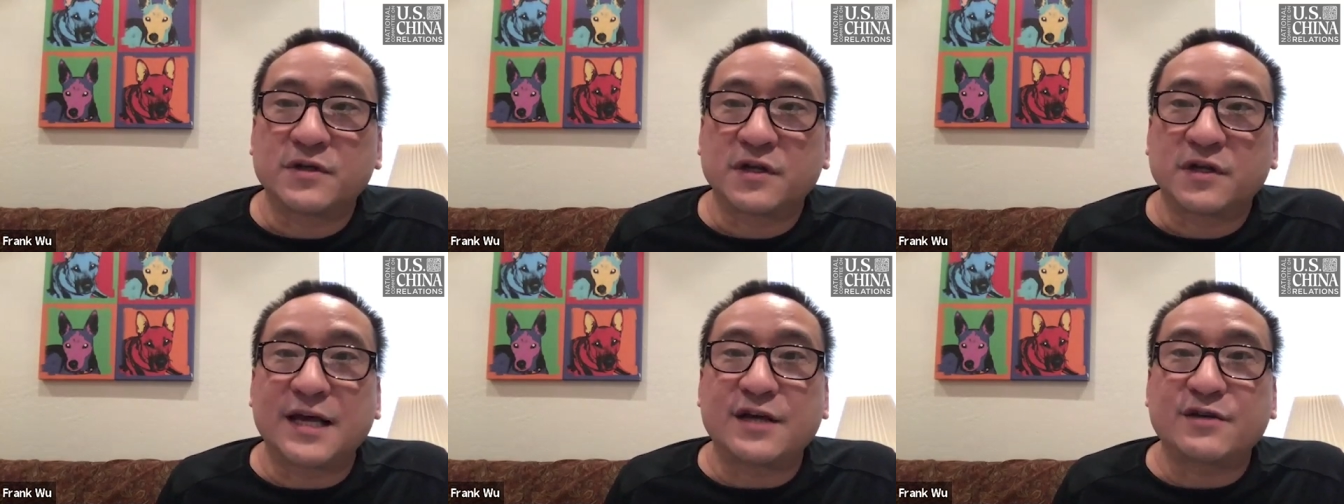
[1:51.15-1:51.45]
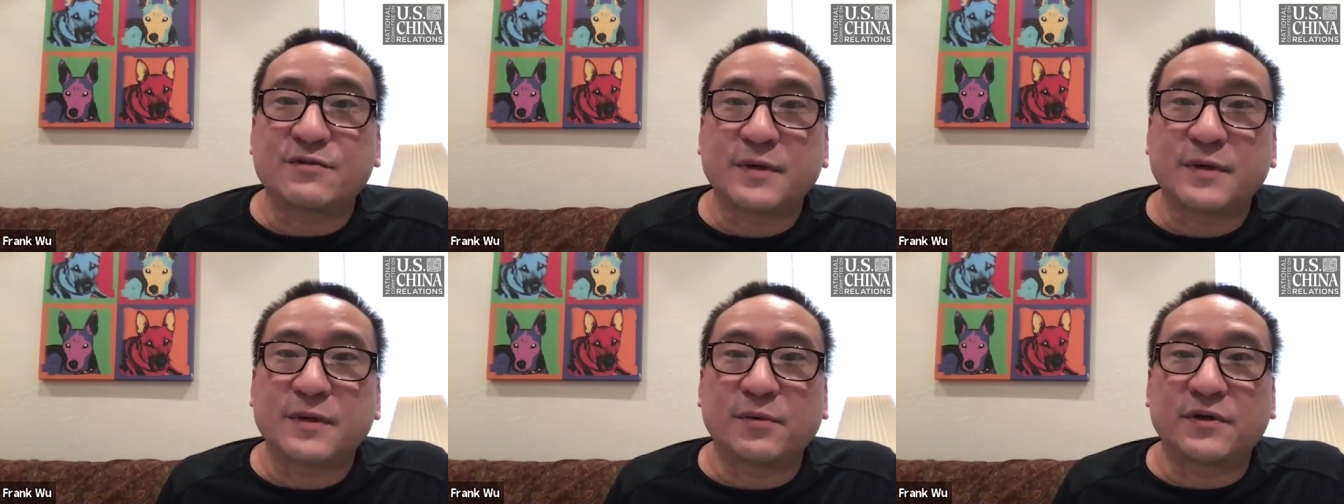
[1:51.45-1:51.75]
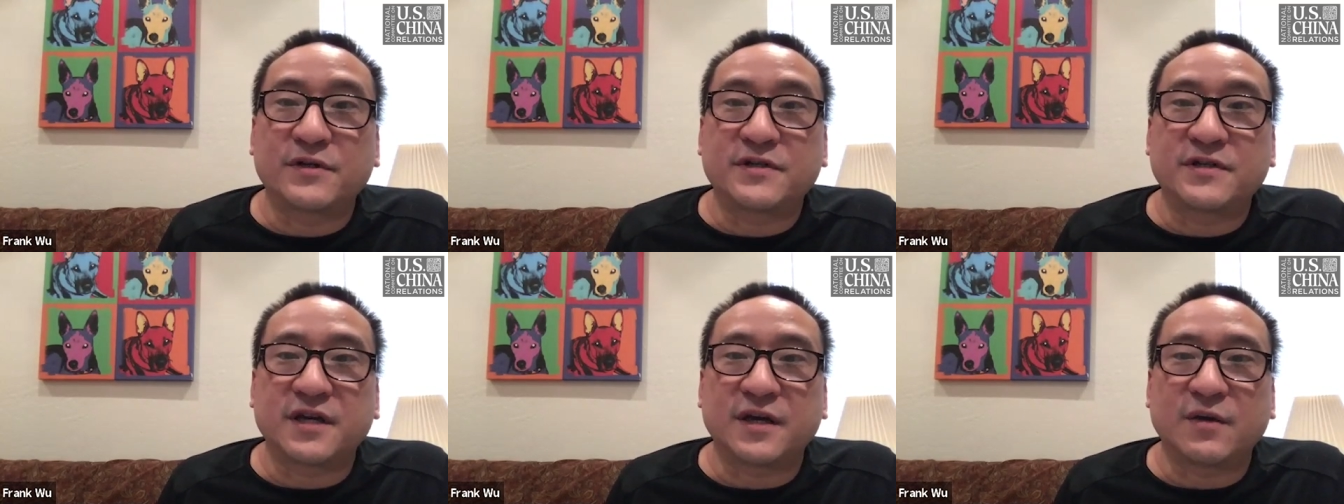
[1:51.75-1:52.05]
It allows people
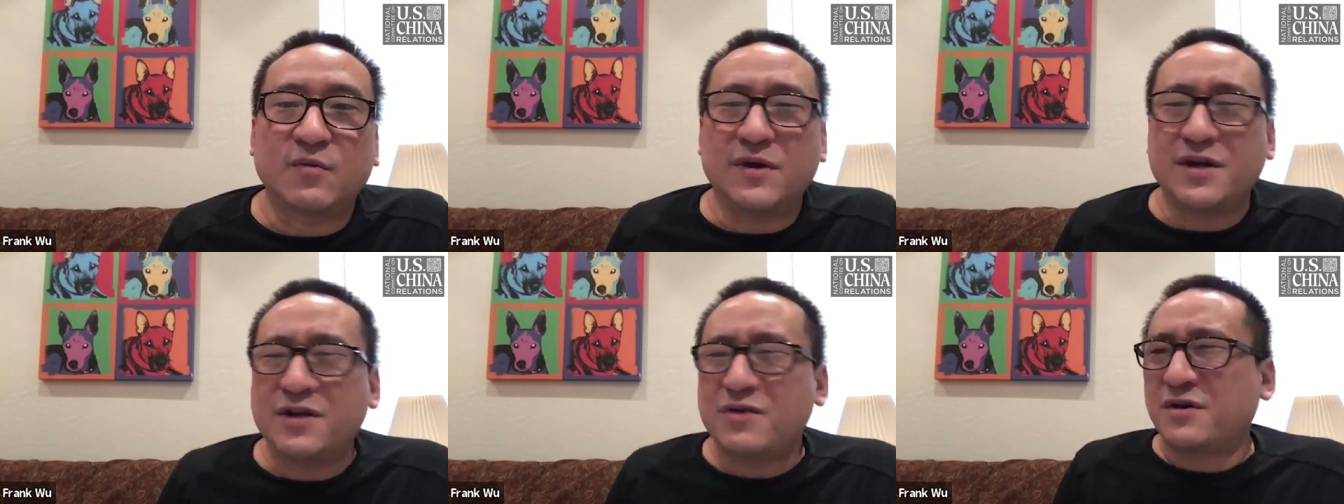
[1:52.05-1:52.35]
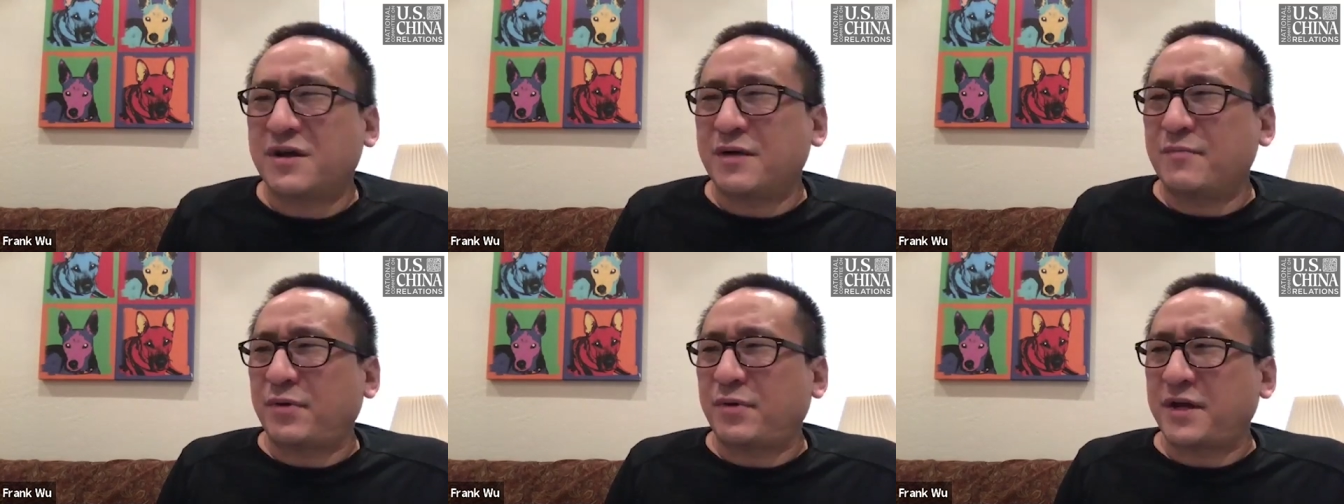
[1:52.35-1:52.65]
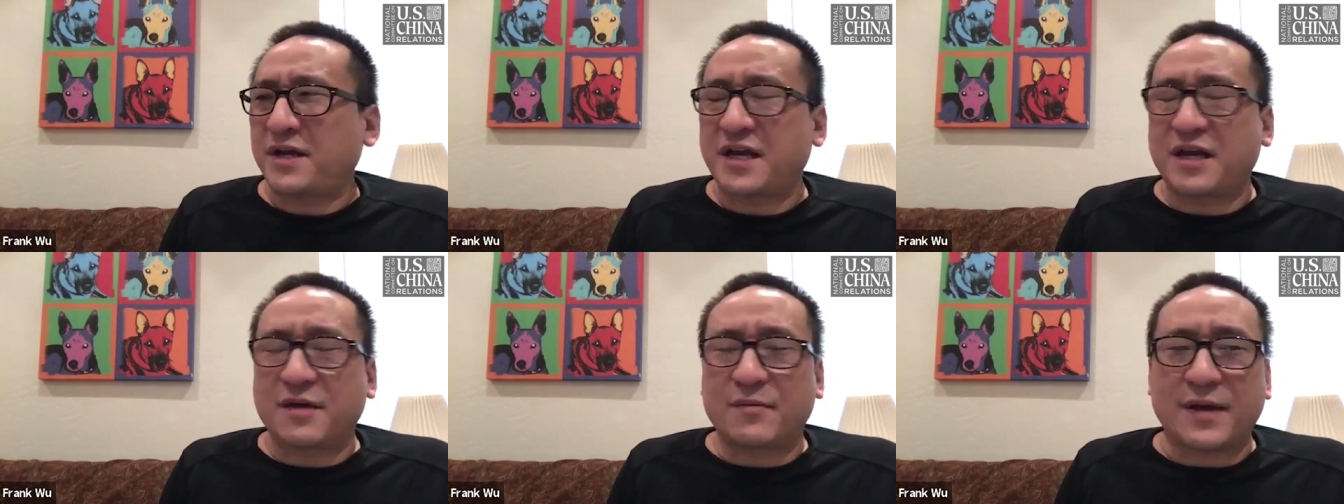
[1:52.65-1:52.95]
to say, What are you
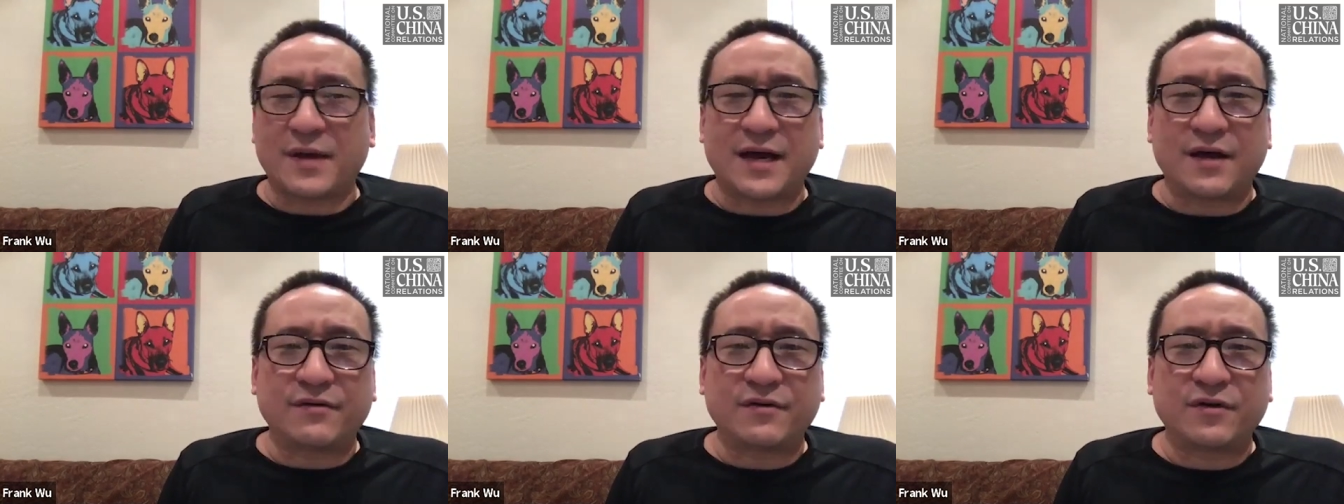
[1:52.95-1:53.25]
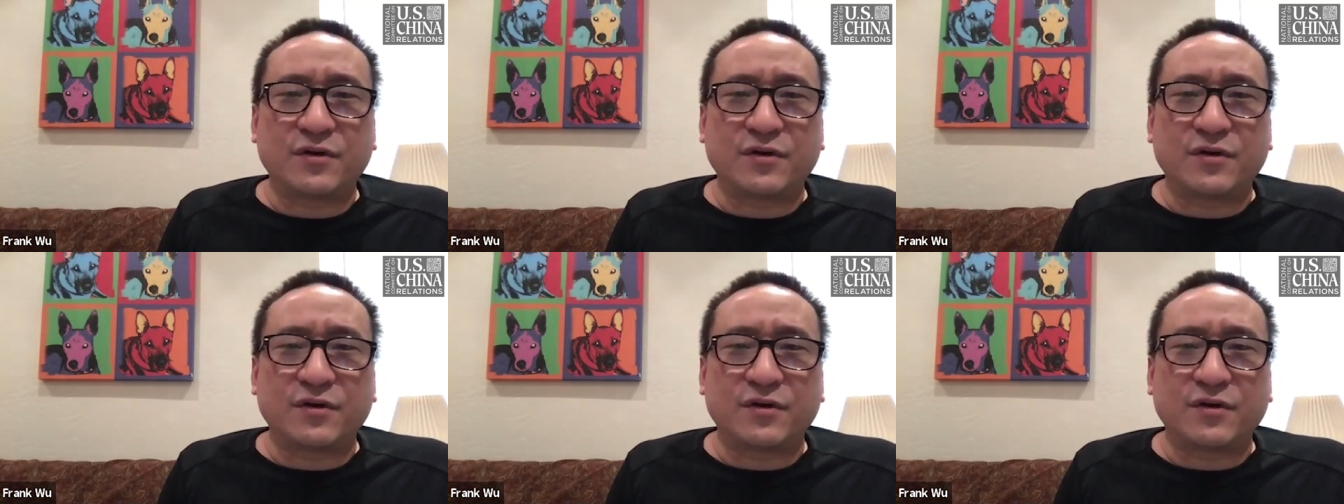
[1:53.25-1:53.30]
complaining about?